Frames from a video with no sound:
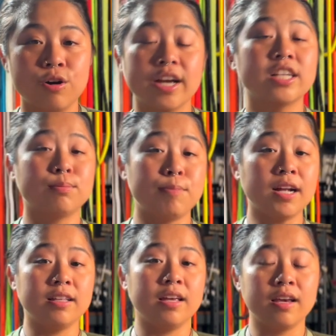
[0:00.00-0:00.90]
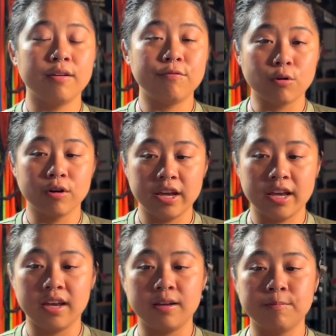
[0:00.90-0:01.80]
expecting for
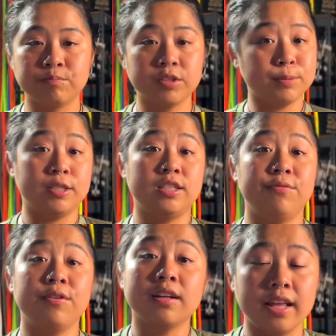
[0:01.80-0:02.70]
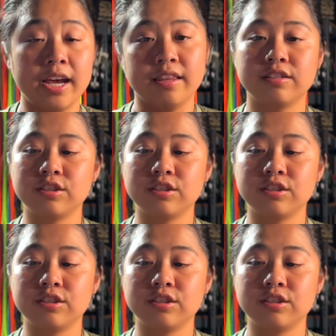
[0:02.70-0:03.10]
a specific length.